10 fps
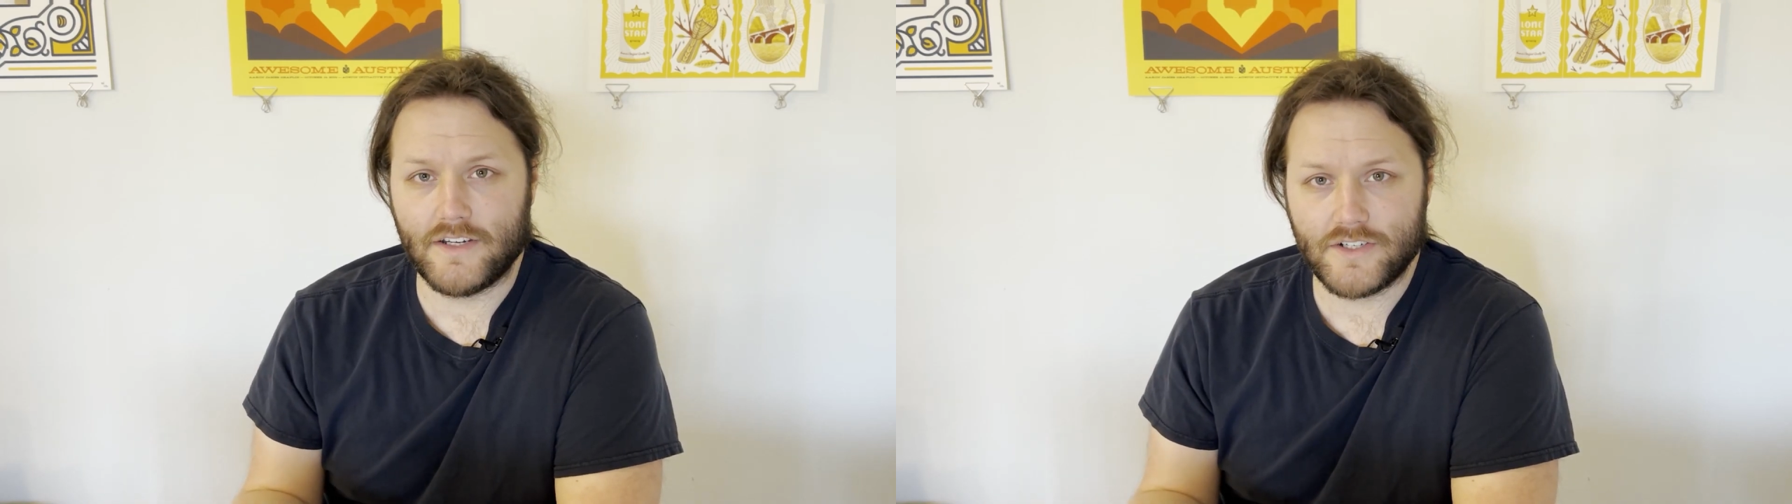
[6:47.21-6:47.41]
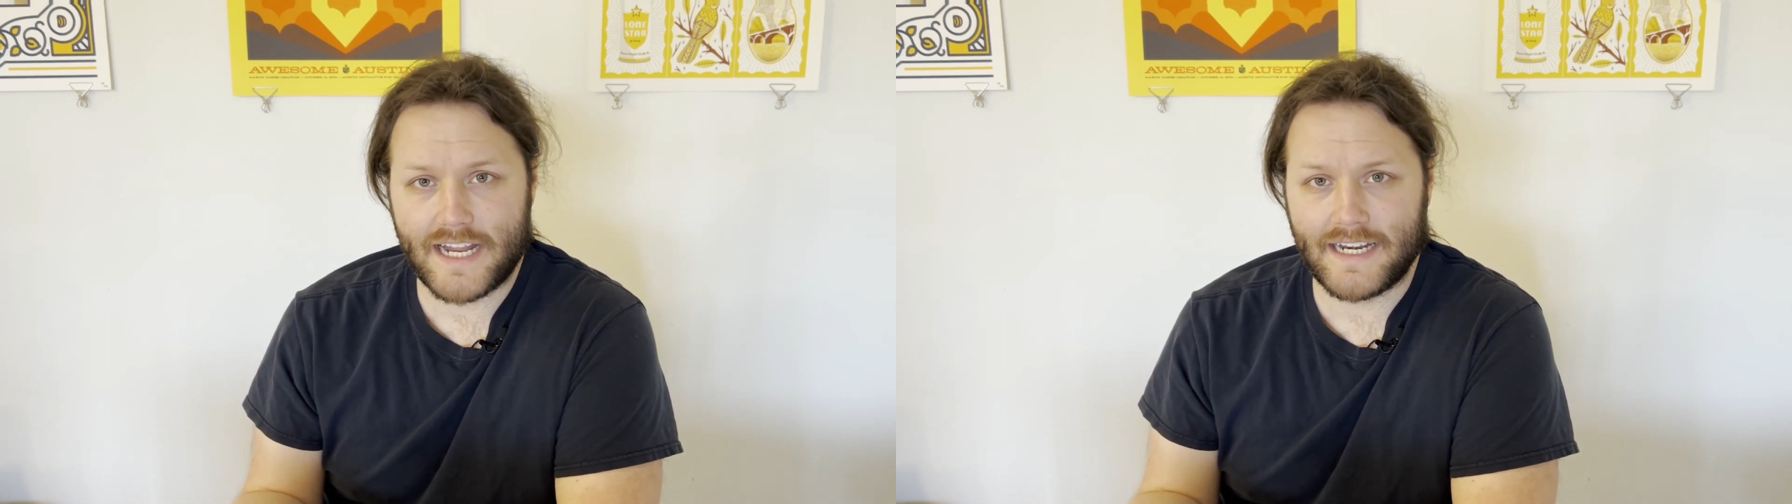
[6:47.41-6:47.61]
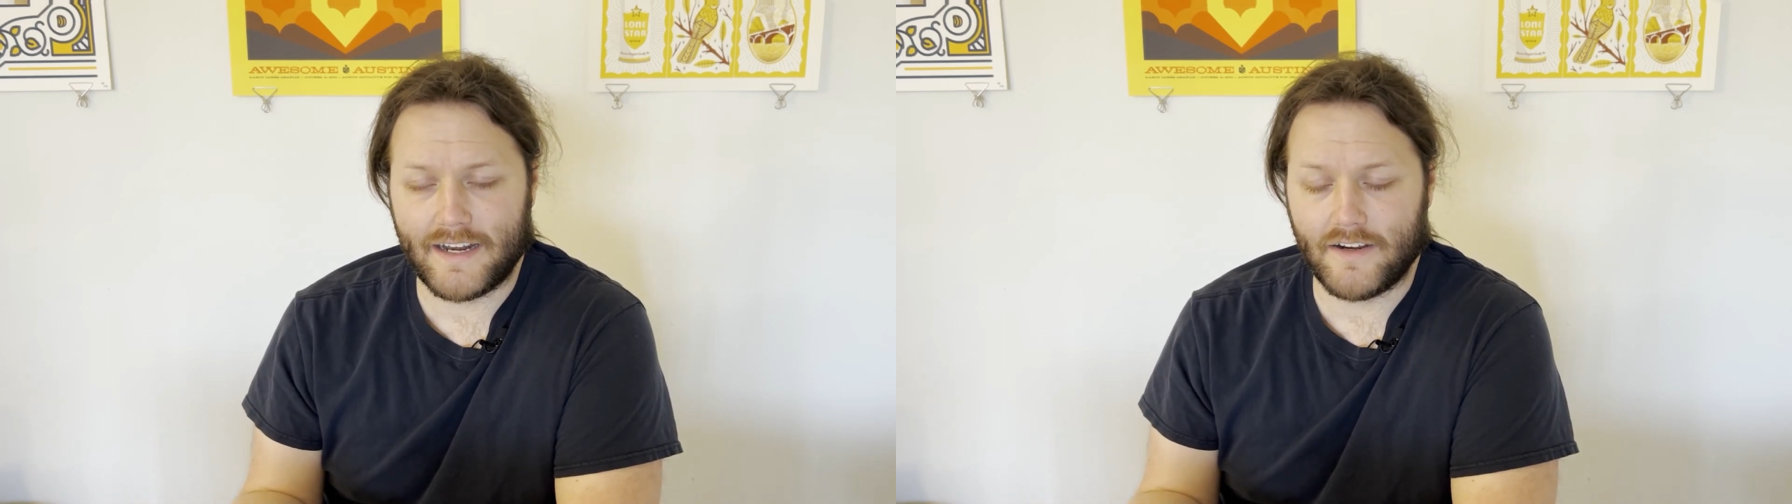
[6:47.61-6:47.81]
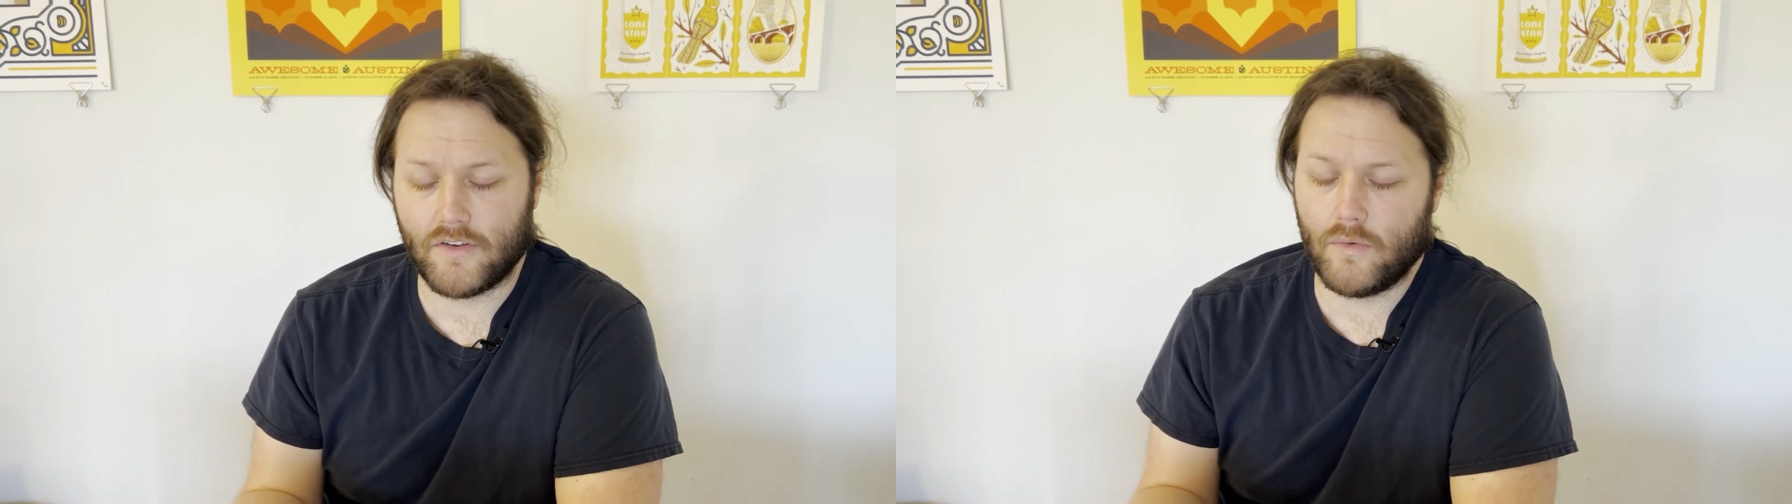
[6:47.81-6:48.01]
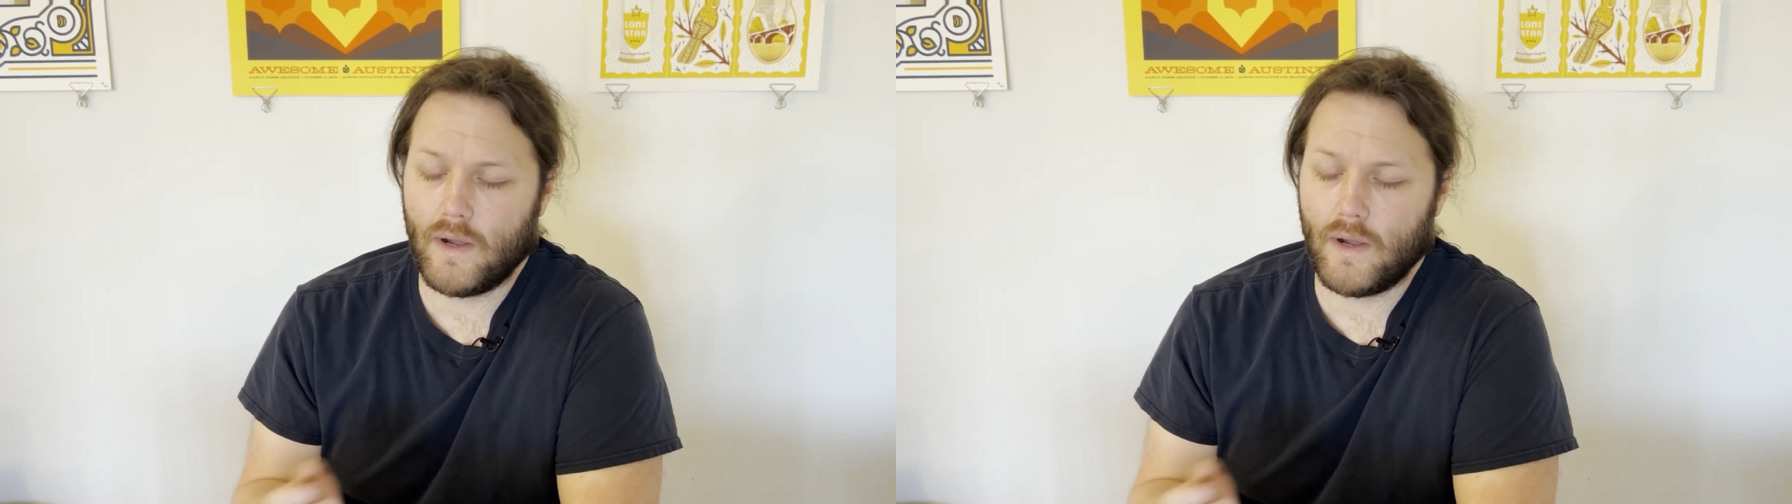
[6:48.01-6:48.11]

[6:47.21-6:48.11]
to your secondaries as